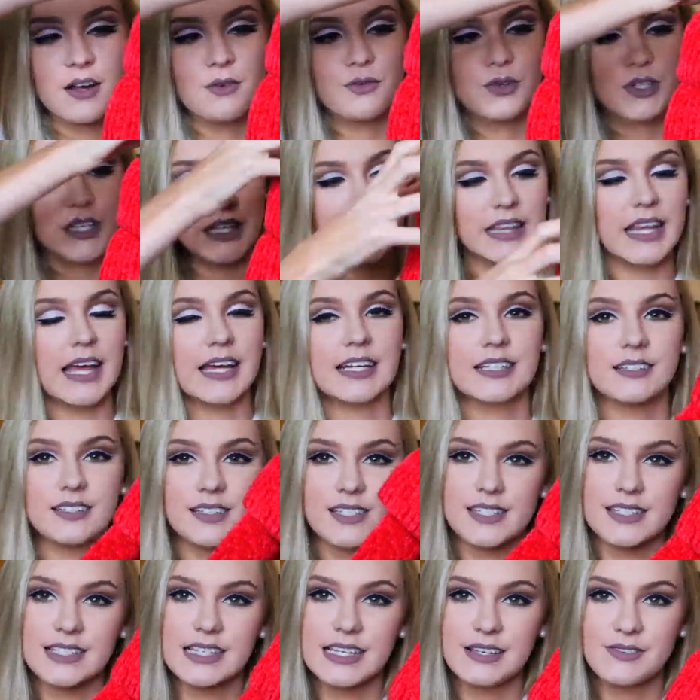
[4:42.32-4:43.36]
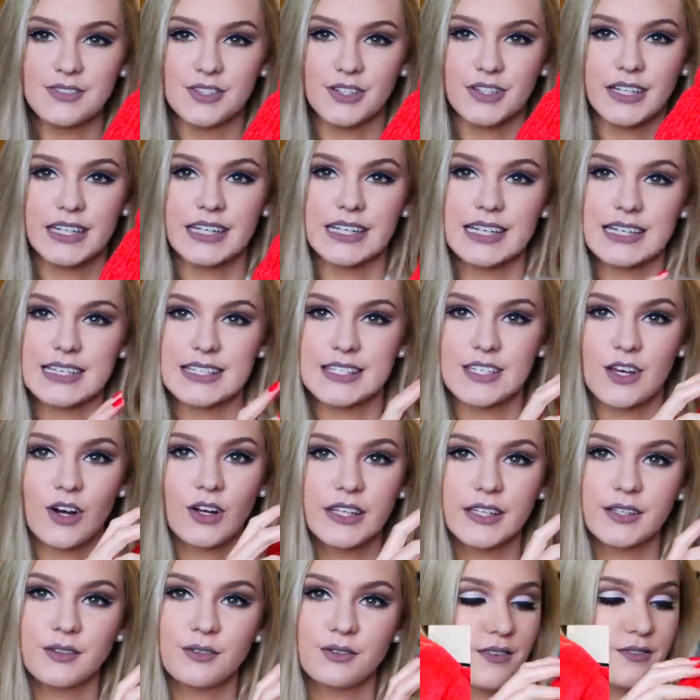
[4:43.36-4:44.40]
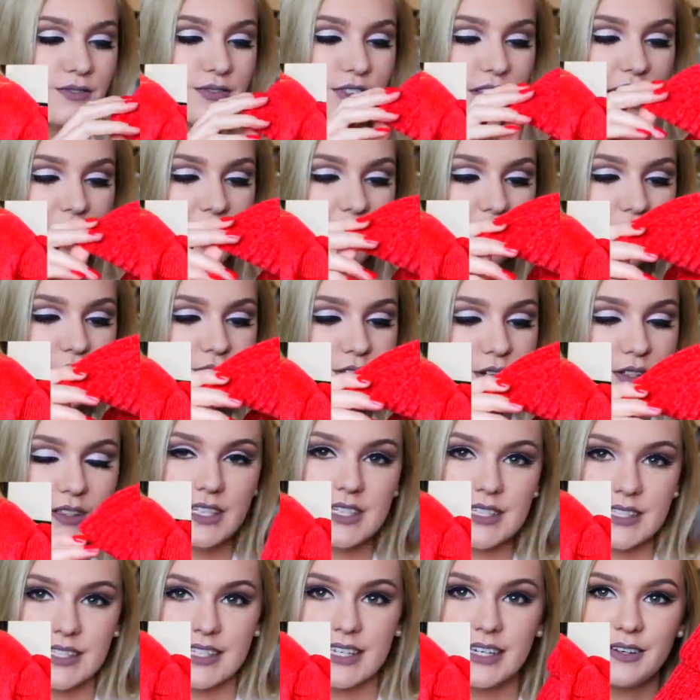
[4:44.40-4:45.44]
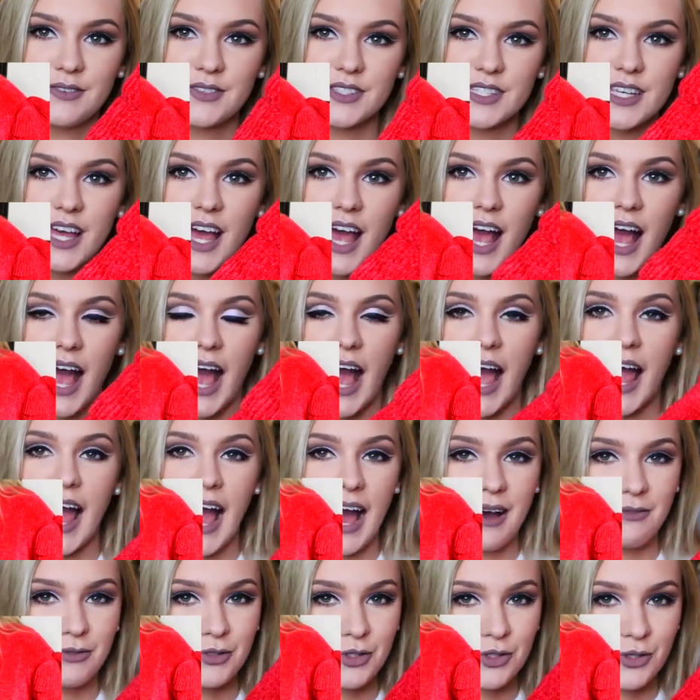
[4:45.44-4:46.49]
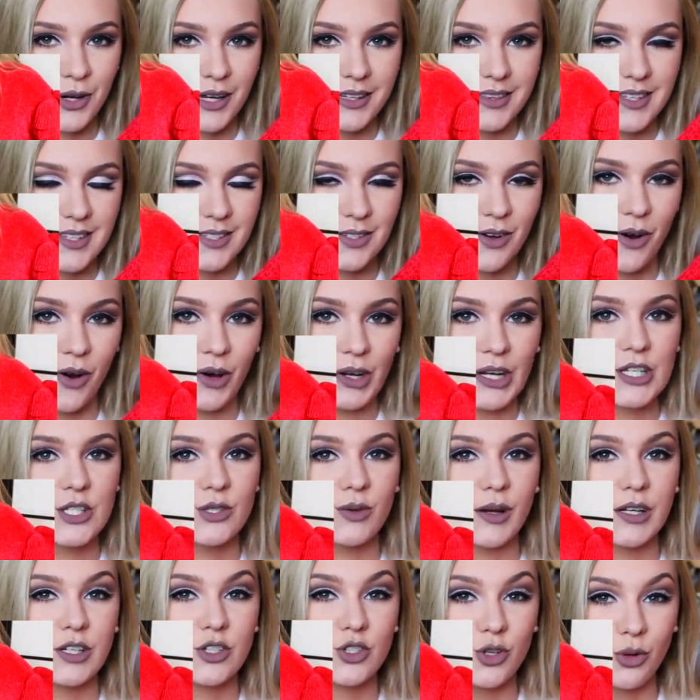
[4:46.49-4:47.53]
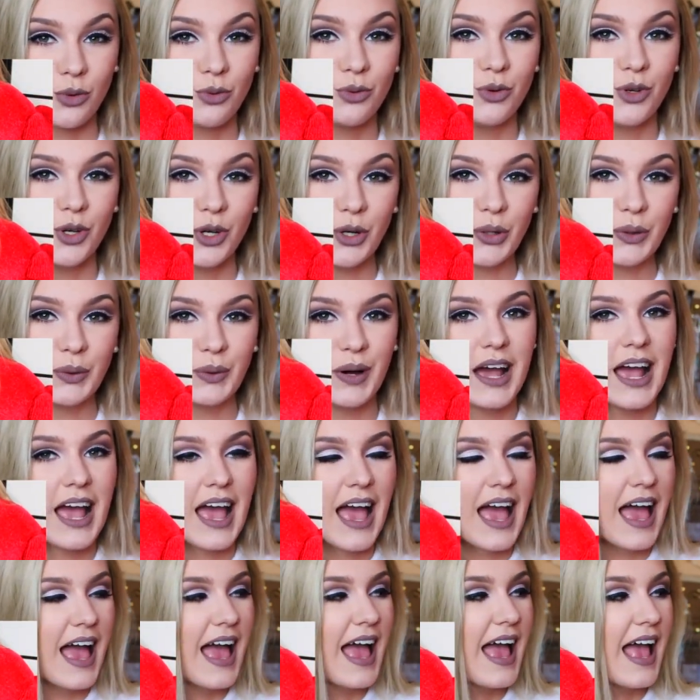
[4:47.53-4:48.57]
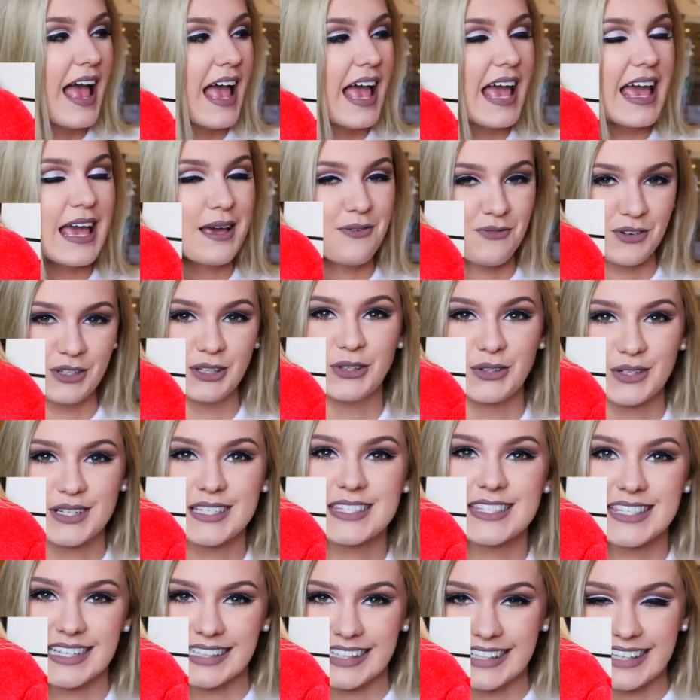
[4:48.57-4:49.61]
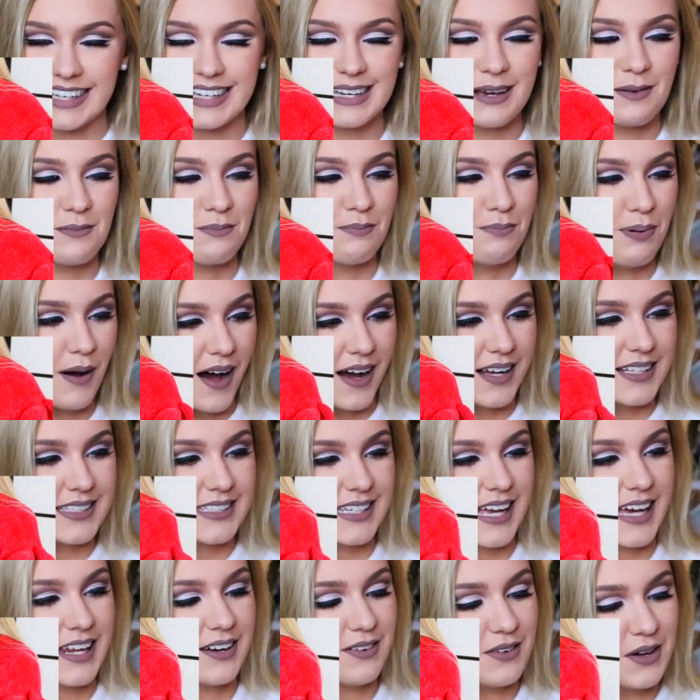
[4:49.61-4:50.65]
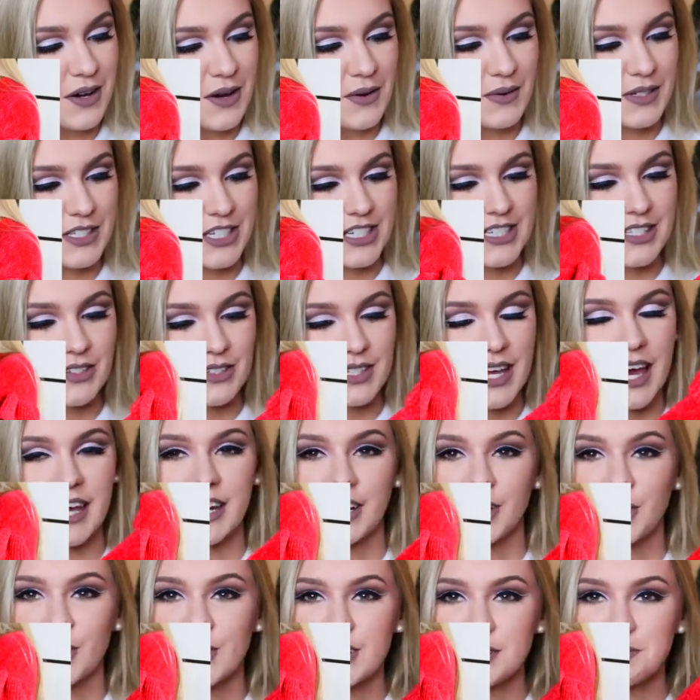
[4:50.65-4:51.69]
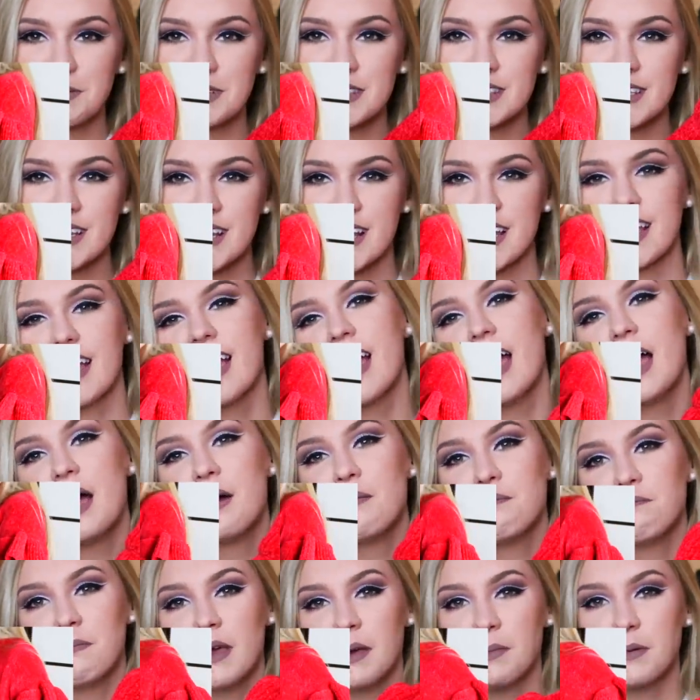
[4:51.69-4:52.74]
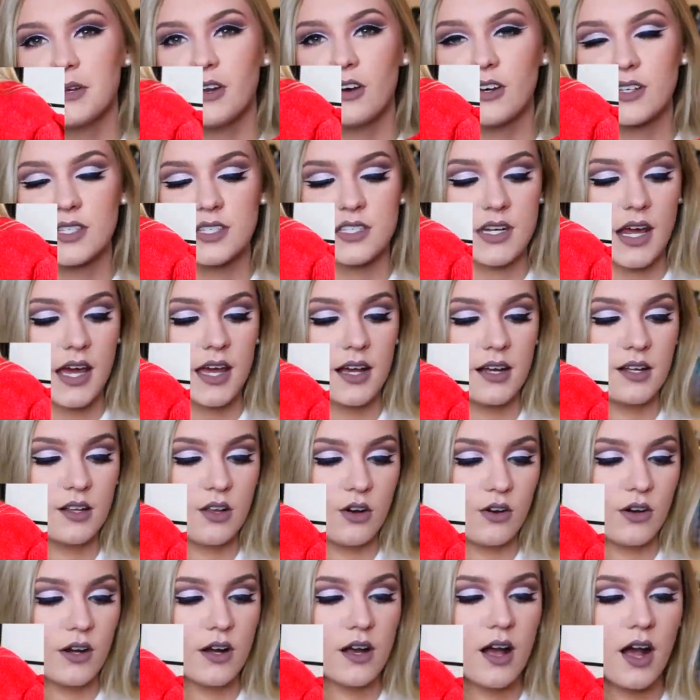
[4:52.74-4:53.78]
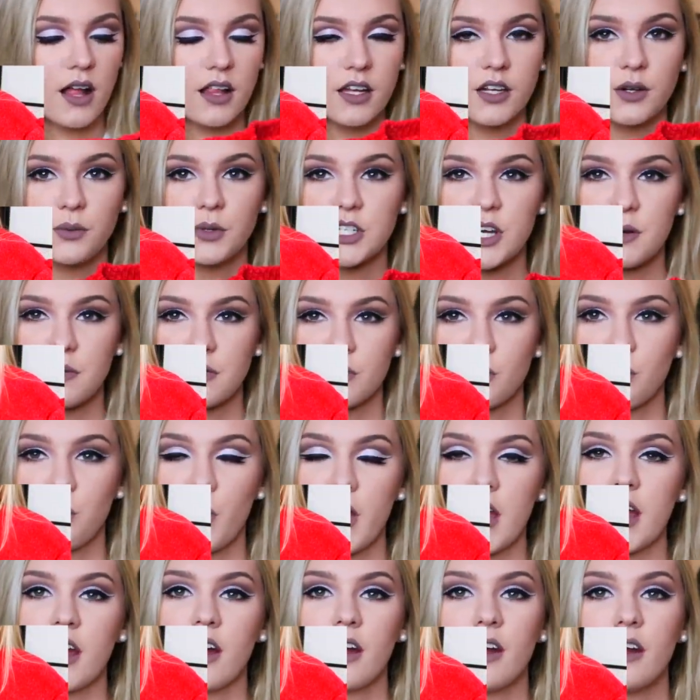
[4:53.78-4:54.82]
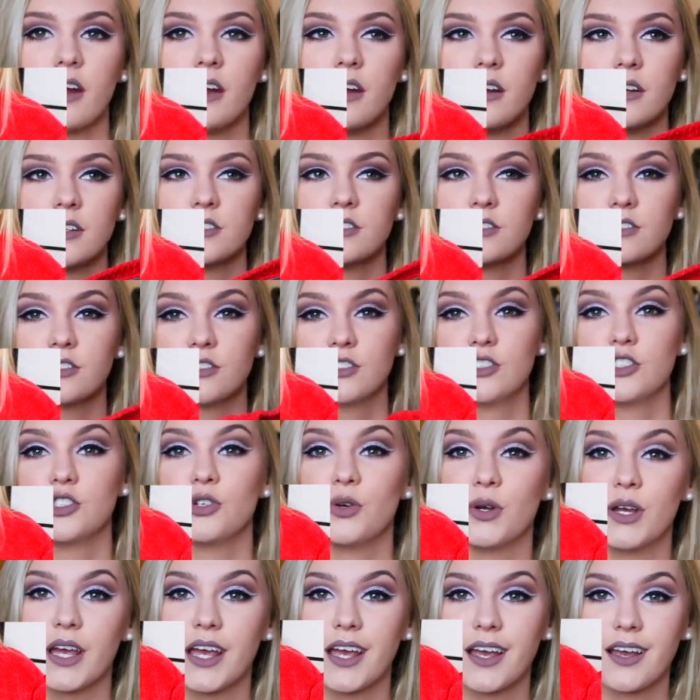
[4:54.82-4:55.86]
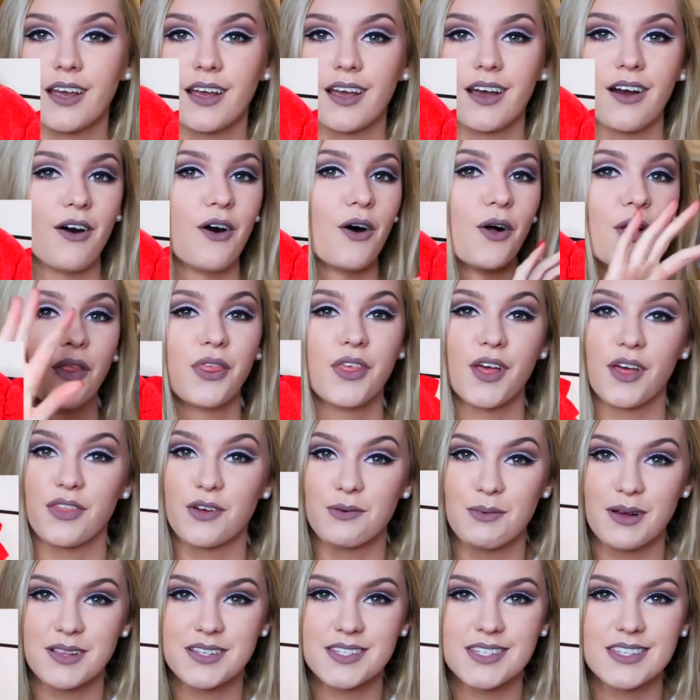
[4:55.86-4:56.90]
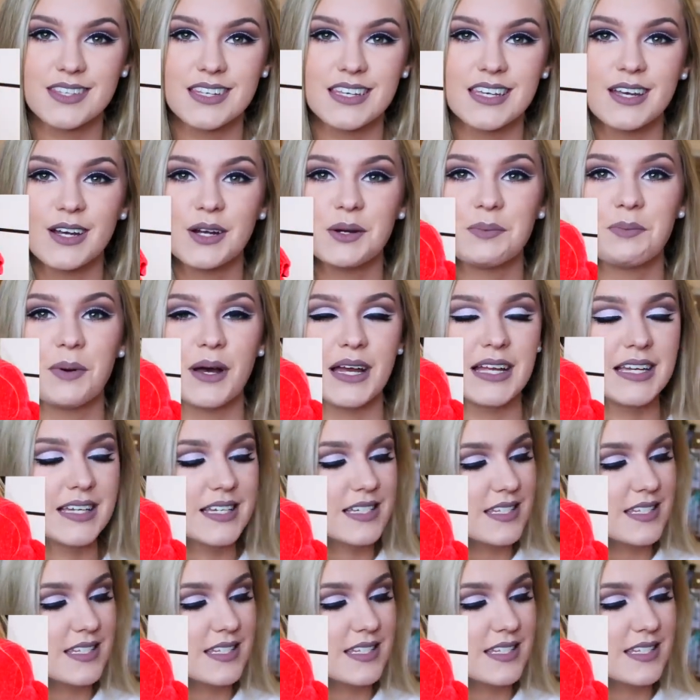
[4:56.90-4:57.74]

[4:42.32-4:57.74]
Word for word: I really like the sleeves on it. It's got little flares on the sleeves. I haven't tried this on, so I don't know if it looks silly, but I don't know, it just looks kind of Christmassy, maybe not a style or a colour which I would wear during all the other months in the year, but in